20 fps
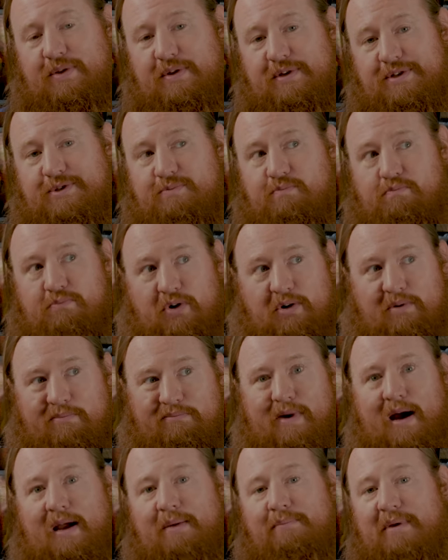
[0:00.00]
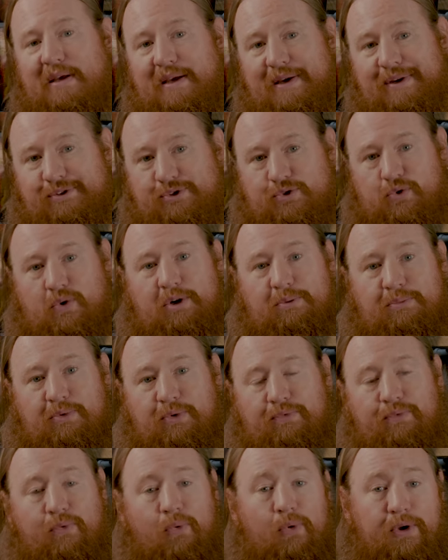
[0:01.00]
this book might be enjoyable
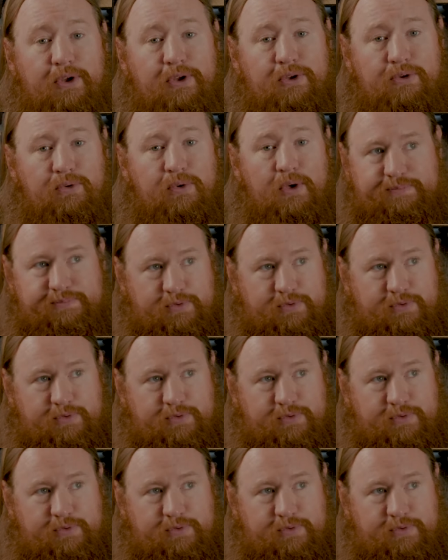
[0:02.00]
for you.